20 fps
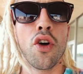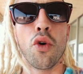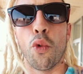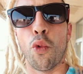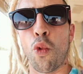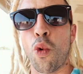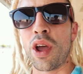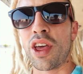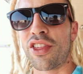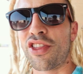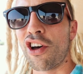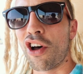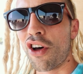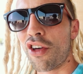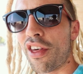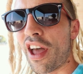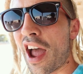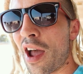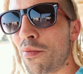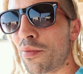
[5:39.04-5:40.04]
With all
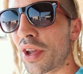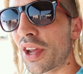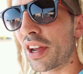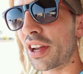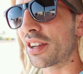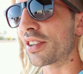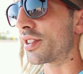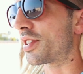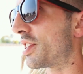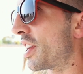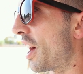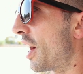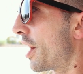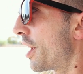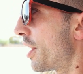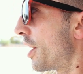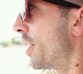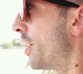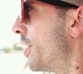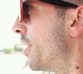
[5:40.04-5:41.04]
that being
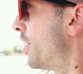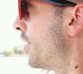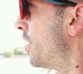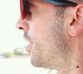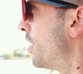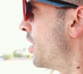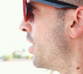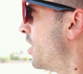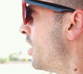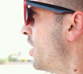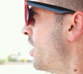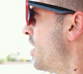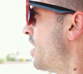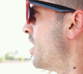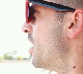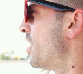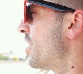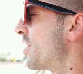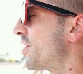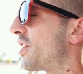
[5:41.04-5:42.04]
said,
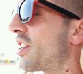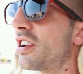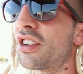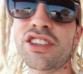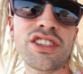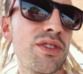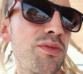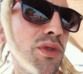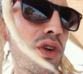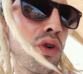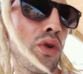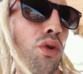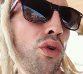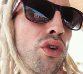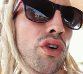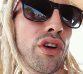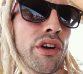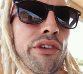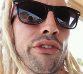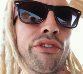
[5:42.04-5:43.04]
there's some cool
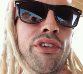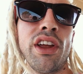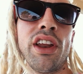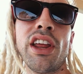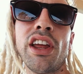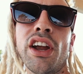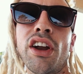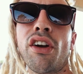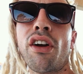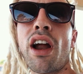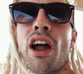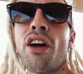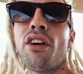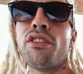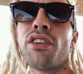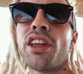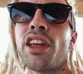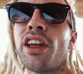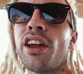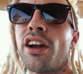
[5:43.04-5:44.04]
graffiti
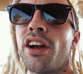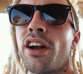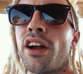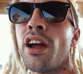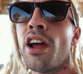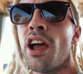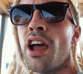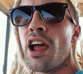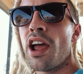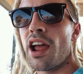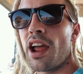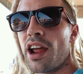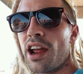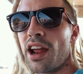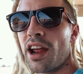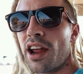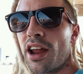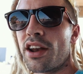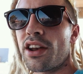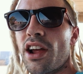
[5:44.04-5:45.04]
around here,
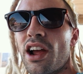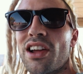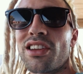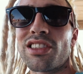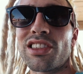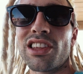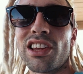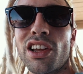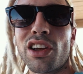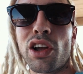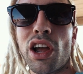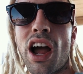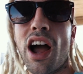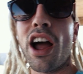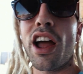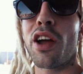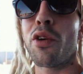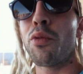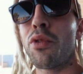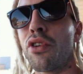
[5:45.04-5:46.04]
and I think
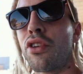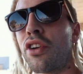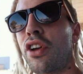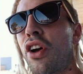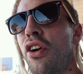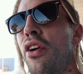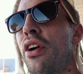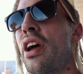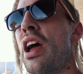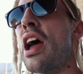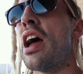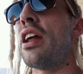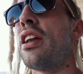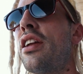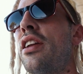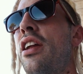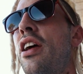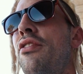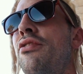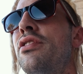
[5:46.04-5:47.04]
I will go ahead
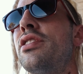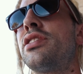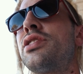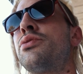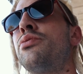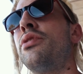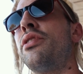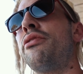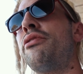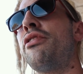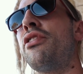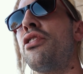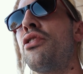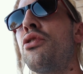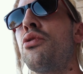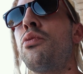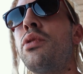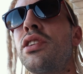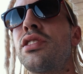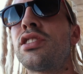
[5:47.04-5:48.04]
and end this
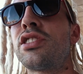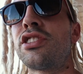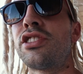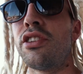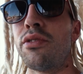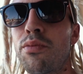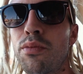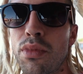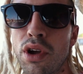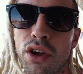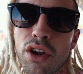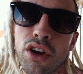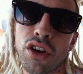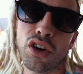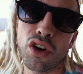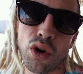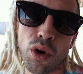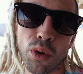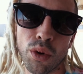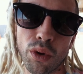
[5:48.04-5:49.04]
review with some
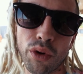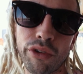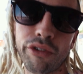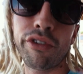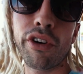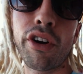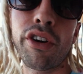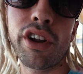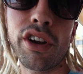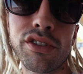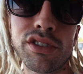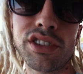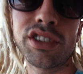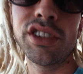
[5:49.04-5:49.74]
cool photos